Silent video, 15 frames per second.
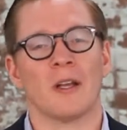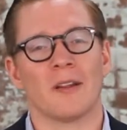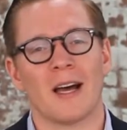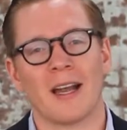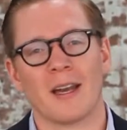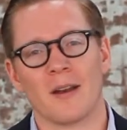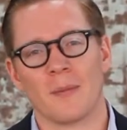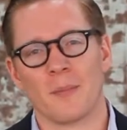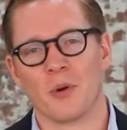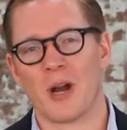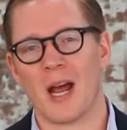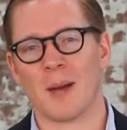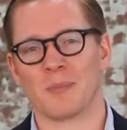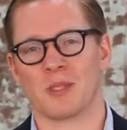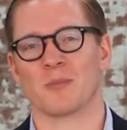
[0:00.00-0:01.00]
that
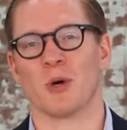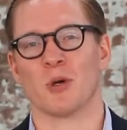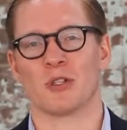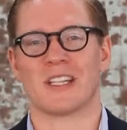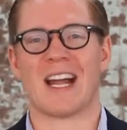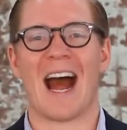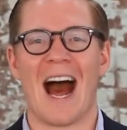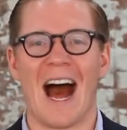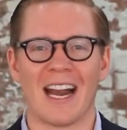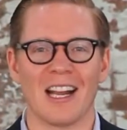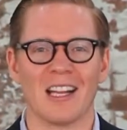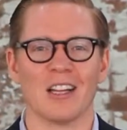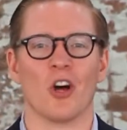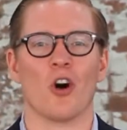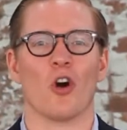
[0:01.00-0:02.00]
perhaps most
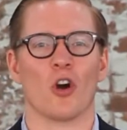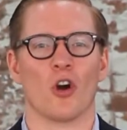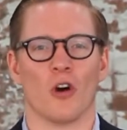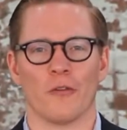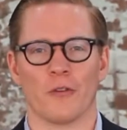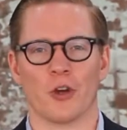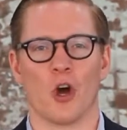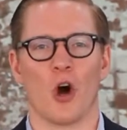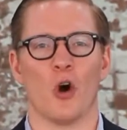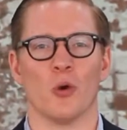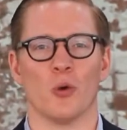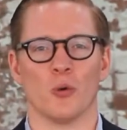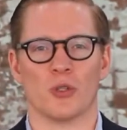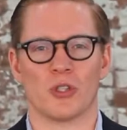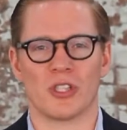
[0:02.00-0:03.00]
analogue of
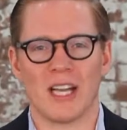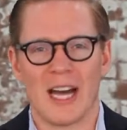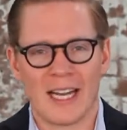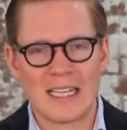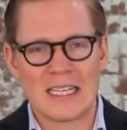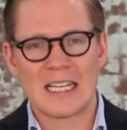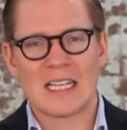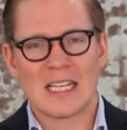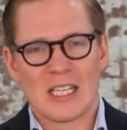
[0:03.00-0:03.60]
codes that